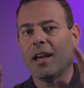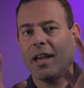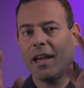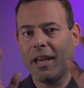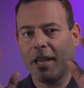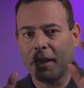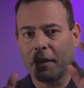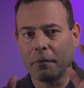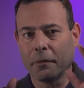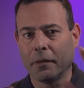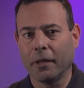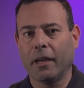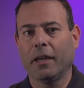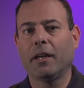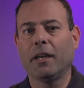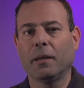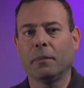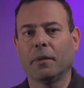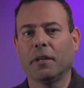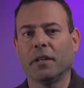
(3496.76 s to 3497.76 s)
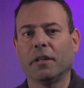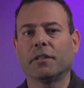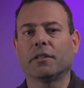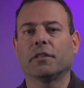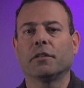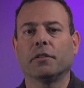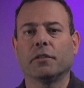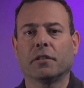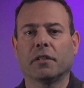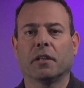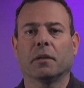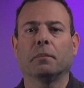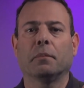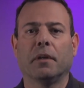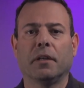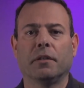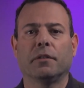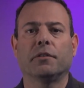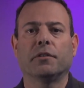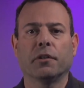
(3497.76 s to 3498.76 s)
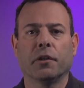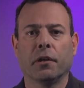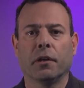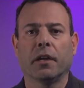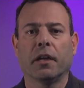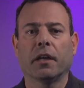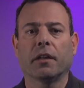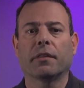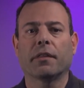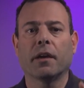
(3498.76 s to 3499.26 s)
a great image using Midjourney